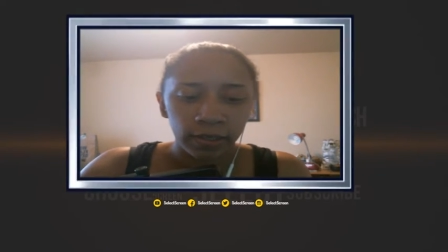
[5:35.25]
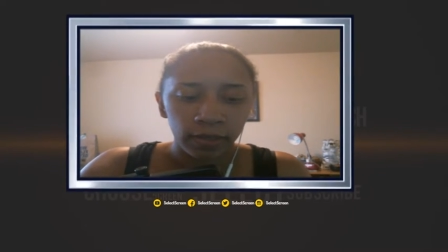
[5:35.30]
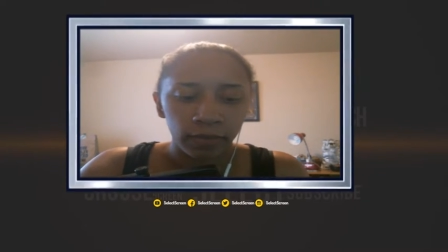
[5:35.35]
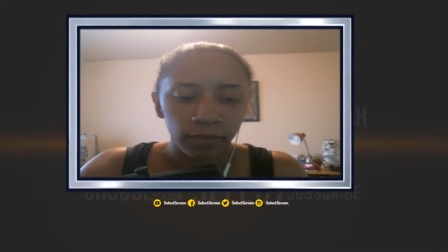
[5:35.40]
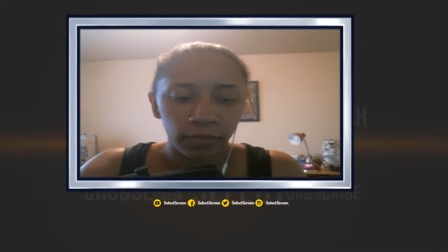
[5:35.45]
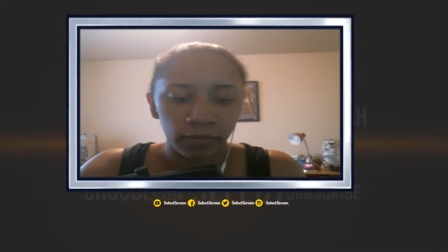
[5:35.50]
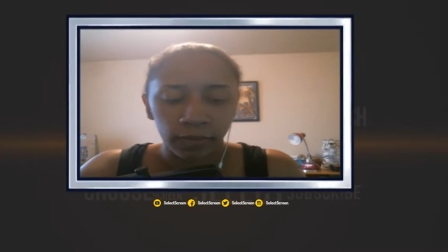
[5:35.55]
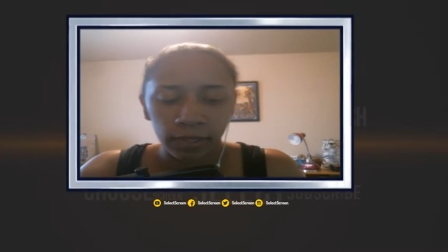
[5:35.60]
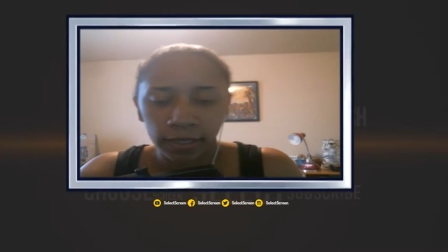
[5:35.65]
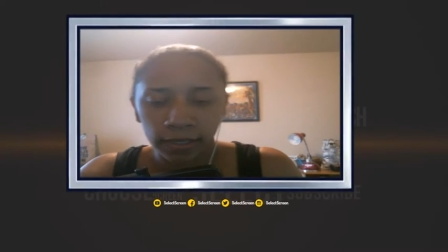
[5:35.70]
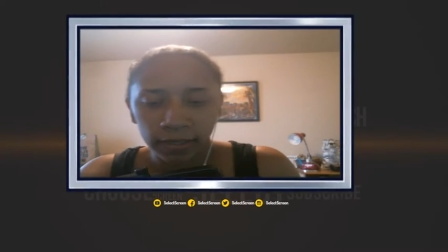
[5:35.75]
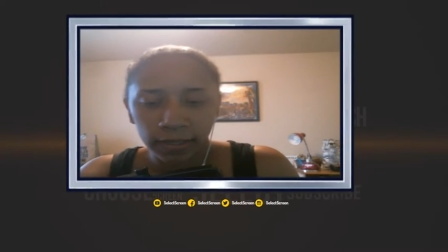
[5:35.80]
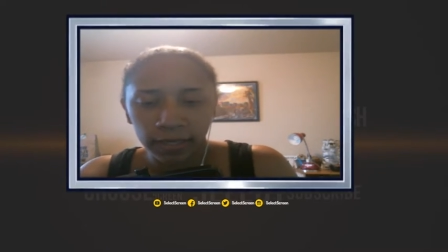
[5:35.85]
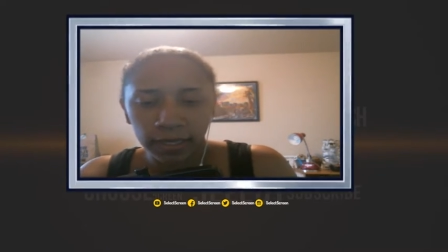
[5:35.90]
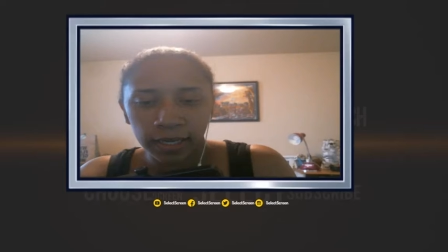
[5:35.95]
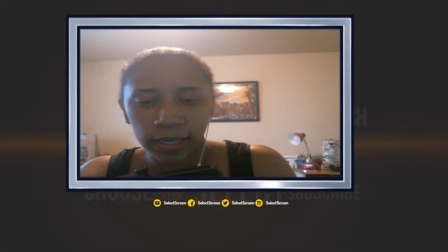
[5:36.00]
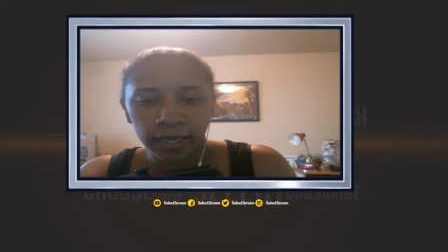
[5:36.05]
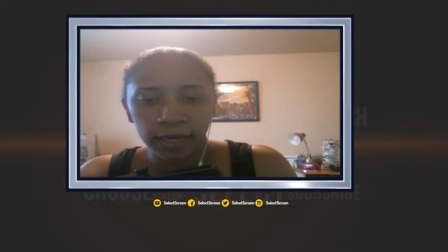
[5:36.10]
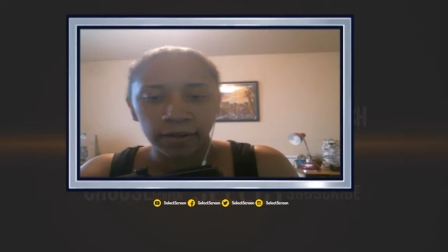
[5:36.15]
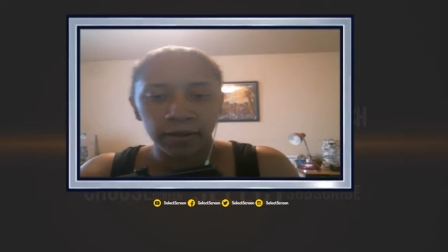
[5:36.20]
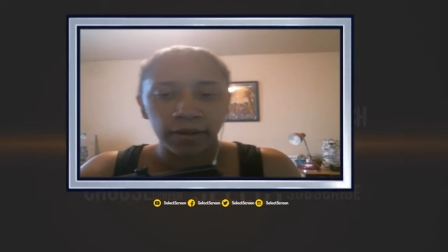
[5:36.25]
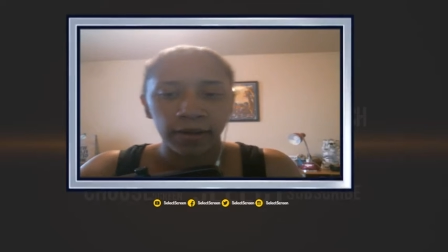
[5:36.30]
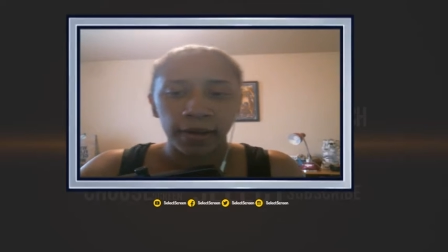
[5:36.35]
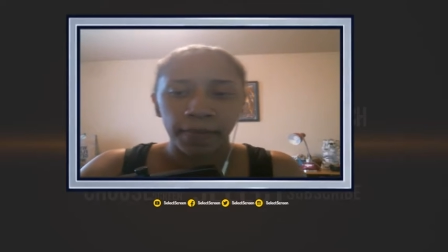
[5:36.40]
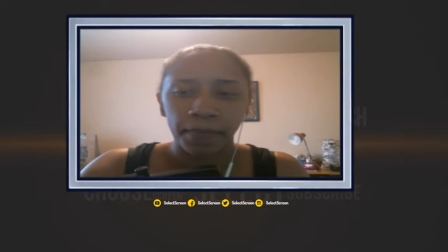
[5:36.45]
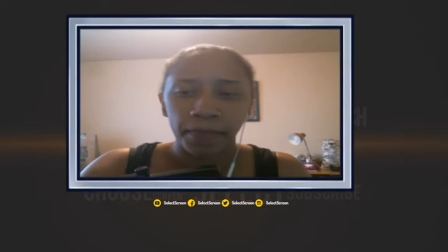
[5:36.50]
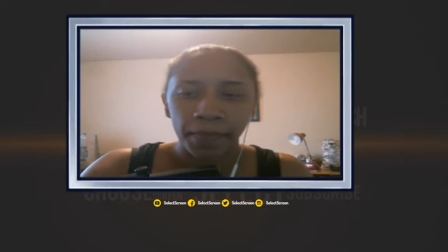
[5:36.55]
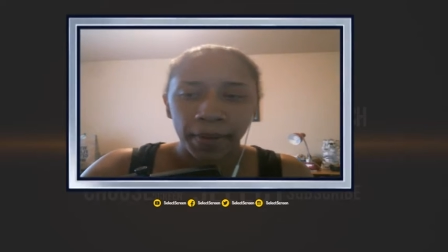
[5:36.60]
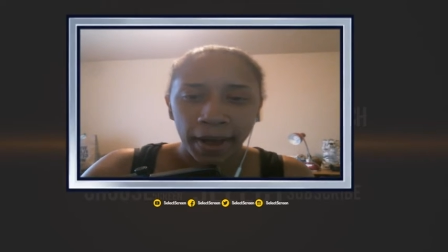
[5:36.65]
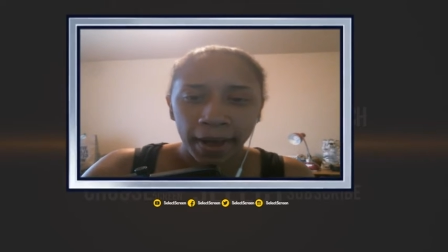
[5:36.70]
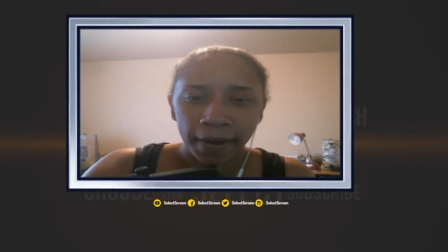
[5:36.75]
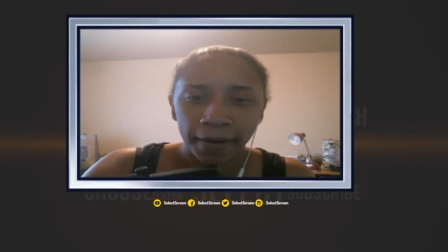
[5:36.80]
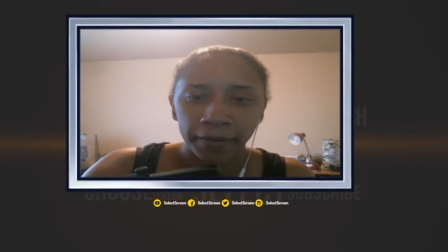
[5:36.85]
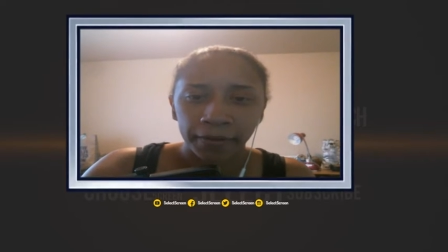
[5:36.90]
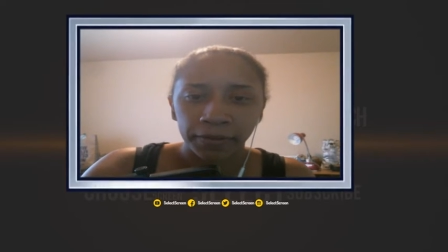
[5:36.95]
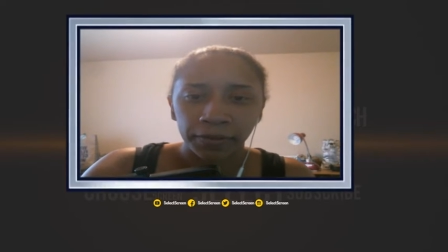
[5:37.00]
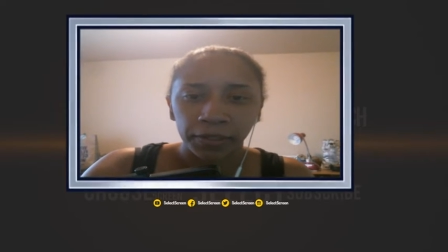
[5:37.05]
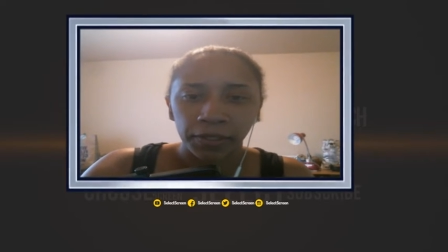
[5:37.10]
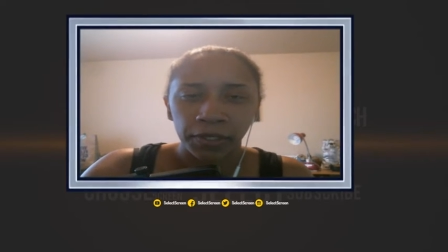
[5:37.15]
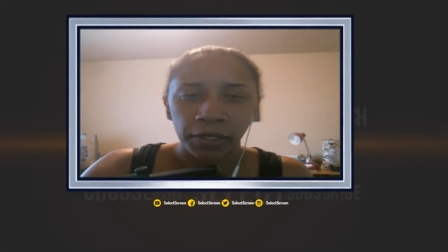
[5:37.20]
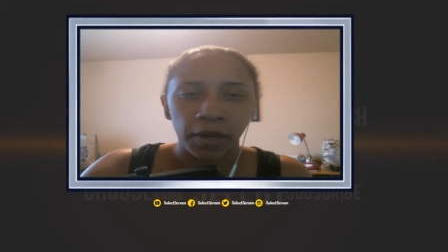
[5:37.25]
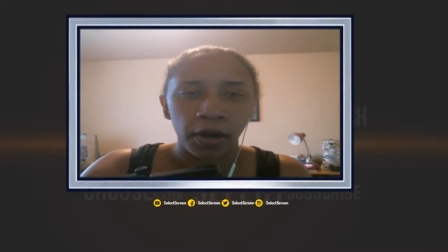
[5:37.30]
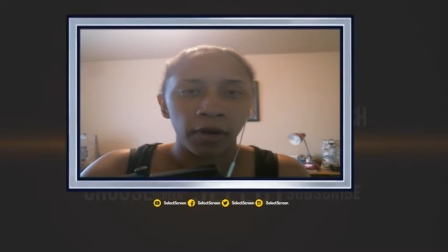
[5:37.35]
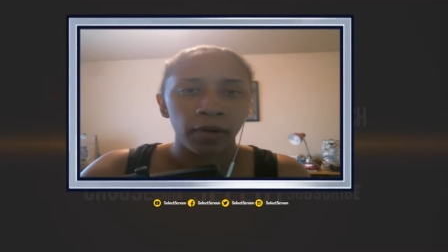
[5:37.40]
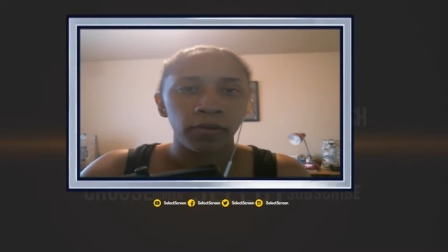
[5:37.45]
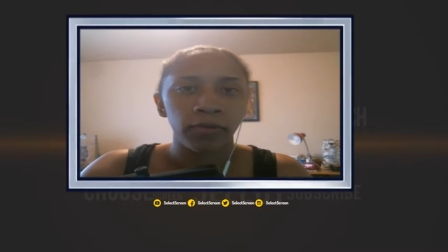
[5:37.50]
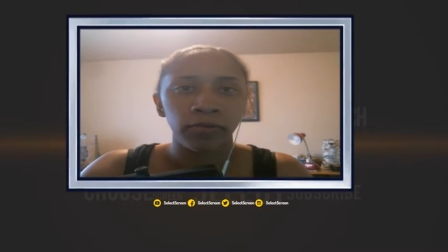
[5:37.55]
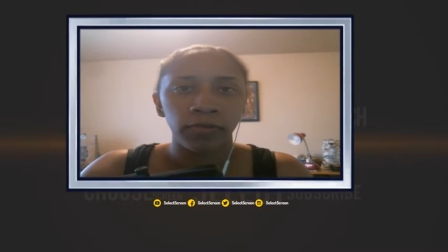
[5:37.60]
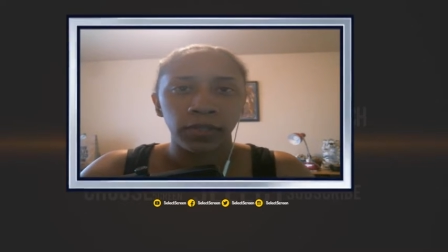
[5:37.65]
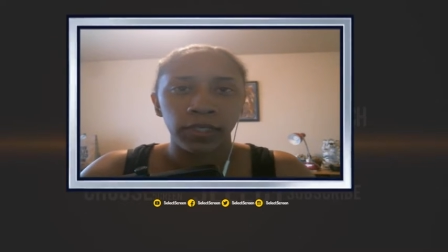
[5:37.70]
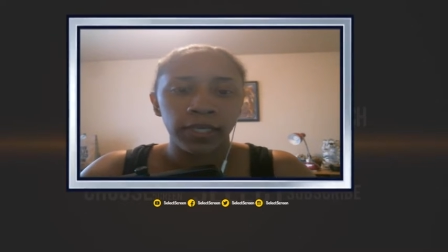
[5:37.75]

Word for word: really about, you know,